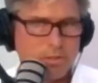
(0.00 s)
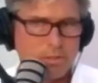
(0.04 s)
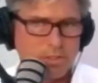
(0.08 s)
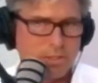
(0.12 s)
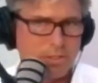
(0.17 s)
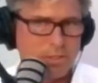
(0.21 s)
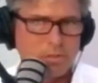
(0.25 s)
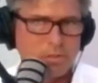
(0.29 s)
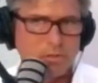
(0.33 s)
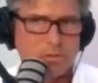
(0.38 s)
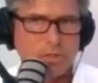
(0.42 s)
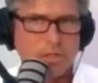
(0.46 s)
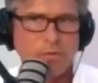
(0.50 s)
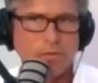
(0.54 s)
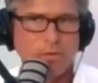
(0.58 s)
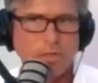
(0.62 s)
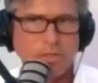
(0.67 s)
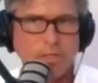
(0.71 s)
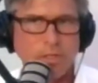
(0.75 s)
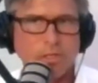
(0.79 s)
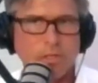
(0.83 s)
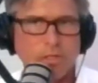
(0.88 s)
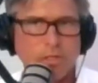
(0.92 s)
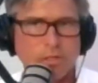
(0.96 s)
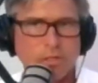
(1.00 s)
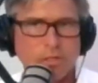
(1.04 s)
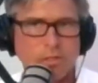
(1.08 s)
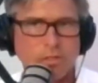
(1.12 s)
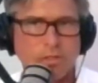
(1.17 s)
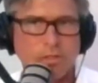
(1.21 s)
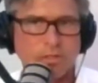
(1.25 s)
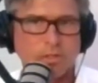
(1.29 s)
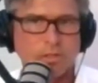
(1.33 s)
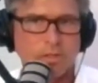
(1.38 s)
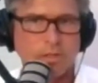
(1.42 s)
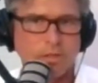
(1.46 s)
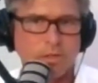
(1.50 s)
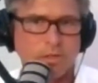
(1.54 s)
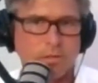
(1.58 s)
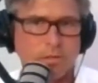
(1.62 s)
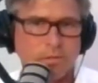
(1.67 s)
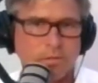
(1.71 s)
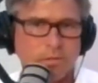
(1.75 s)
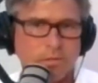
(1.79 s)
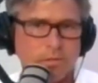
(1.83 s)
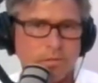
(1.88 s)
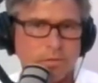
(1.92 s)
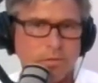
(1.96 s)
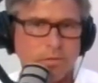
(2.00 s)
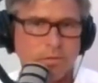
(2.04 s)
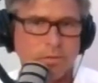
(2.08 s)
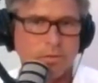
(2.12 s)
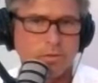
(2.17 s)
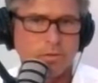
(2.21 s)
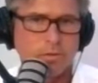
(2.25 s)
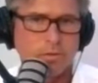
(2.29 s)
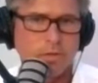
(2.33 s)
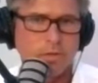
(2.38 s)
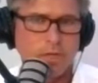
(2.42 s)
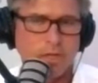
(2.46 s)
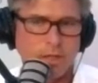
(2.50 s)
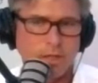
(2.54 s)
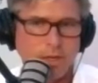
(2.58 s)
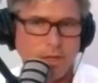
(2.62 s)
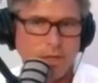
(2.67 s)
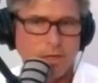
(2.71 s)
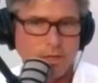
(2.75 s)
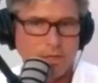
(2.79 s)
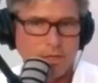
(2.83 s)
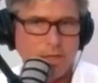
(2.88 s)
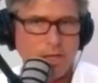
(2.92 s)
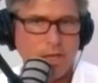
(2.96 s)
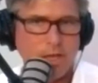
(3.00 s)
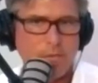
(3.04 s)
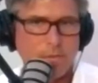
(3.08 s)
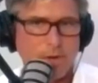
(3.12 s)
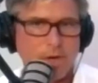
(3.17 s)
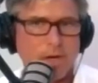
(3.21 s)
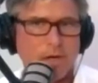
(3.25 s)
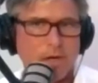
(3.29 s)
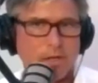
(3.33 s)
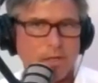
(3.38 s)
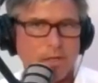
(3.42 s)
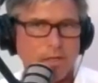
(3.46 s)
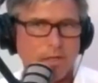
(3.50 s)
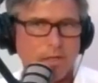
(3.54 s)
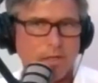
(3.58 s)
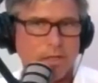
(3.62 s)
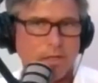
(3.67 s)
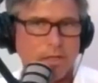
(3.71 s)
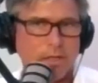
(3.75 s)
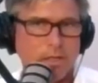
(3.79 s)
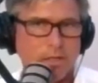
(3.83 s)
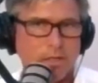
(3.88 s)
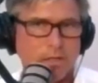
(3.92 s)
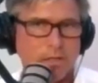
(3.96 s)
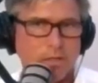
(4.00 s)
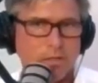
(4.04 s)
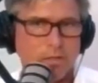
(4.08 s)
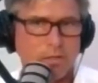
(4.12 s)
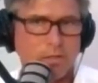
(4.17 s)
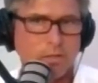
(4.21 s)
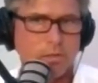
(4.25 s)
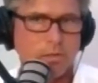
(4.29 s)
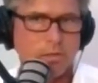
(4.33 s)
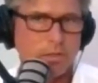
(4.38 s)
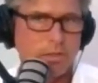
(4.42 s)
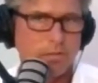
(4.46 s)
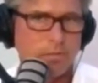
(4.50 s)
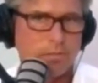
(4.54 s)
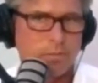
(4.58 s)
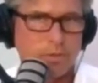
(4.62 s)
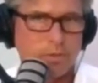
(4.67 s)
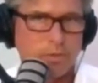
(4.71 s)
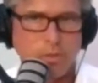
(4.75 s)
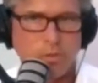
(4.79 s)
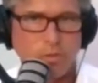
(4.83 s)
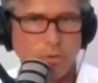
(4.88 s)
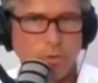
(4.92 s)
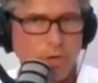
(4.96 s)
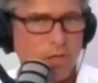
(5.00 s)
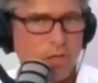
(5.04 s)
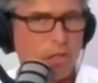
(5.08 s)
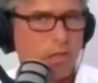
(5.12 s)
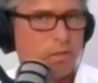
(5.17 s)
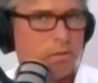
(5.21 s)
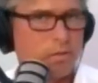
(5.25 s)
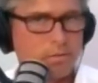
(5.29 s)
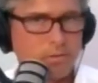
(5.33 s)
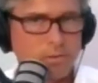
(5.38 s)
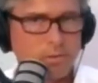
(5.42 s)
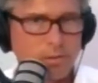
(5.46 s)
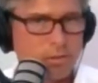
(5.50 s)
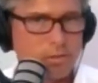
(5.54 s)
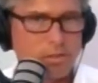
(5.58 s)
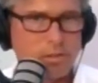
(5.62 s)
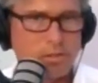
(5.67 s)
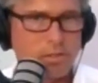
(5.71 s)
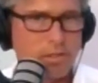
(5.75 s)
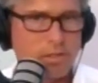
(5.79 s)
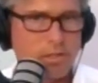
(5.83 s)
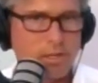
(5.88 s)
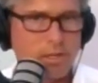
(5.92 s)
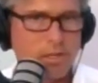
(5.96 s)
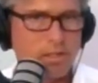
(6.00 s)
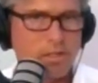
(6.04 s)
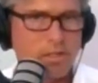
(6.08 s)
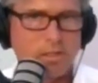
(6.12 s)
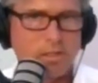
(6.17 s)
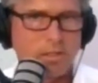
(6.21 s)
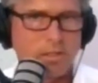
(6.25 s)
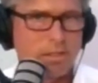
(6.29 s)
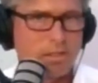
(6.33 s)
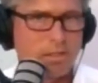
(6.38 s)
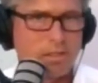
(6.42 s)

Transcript: 6 or 7 years and then came out and is doing pretty well in society.